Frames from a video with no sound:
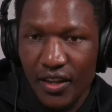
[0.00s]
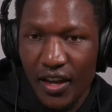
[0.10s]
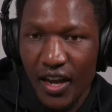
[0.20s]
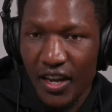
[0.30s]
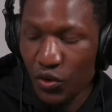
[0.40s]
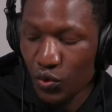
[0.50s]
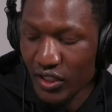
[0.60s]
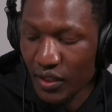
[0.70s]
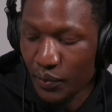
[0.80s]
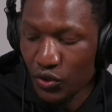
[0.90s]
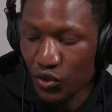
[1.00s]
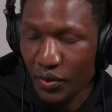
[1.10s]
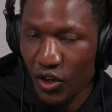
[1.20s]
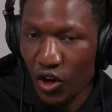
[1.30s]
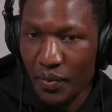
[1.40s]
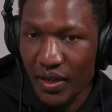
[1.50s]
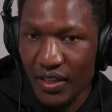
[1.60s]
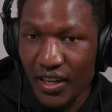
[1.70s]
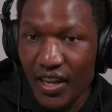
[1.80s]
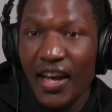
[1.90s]
and it was supposed to be opened.
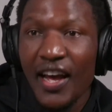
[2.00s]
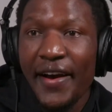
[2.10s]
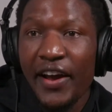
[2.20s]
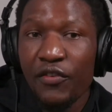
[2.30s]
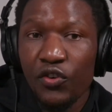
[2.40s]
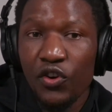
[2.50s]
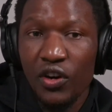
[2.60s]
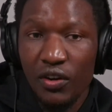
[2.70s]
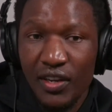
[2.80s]
And okay,